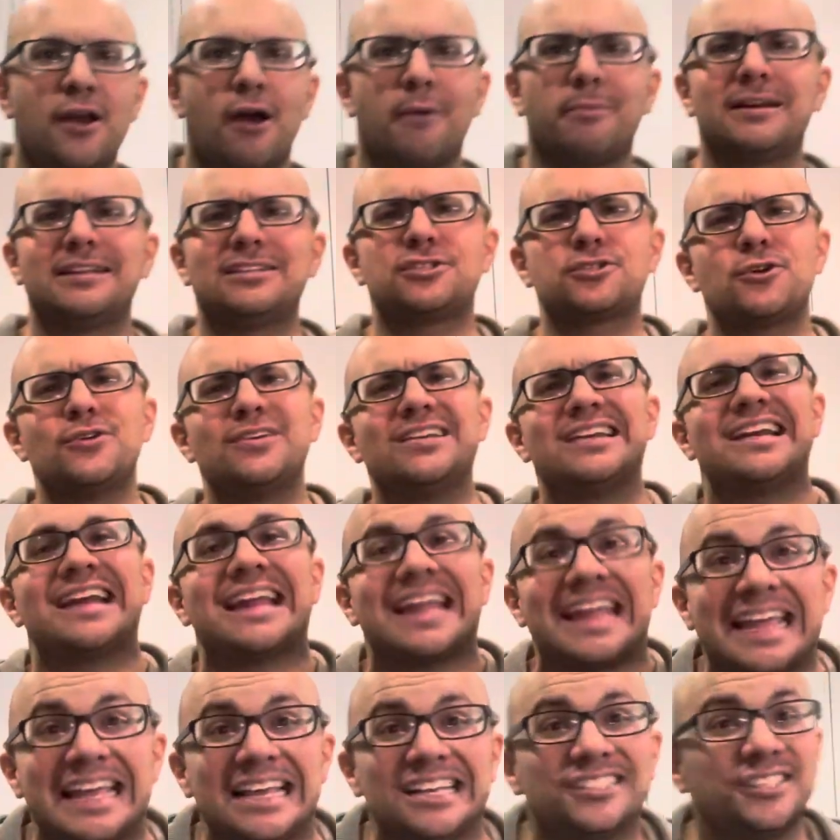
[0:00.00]
I'm going to show you an
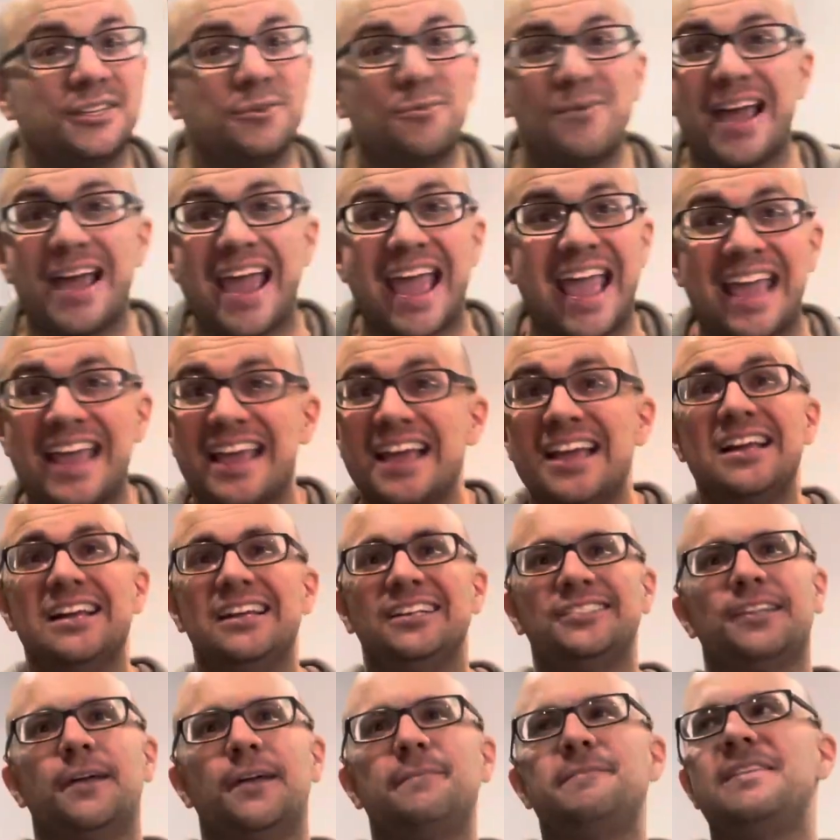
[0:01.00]
easy way,
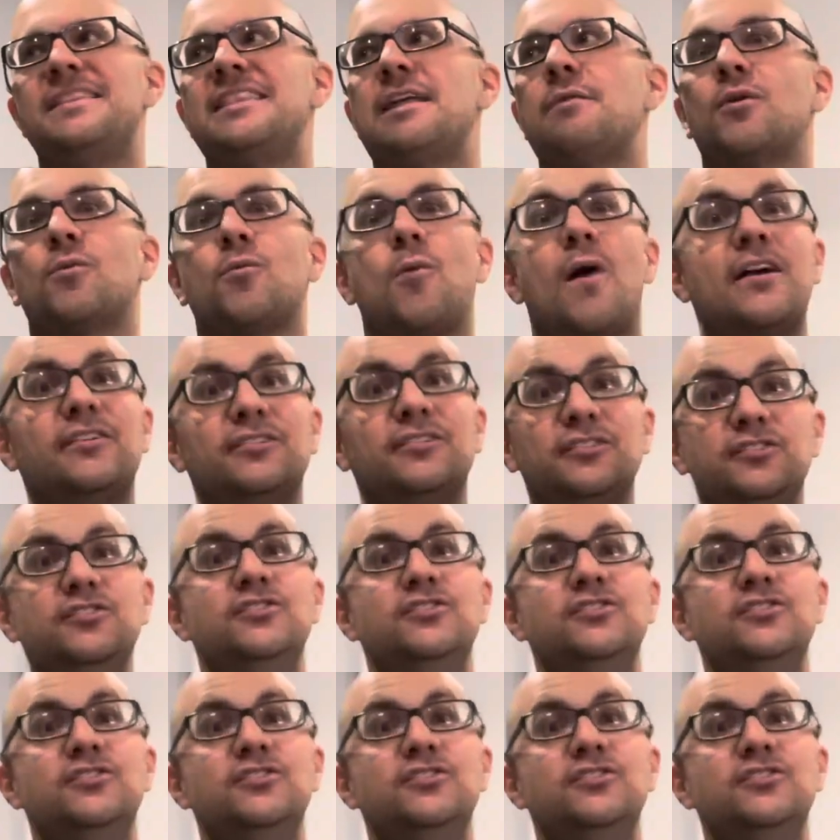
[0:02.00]
something that requires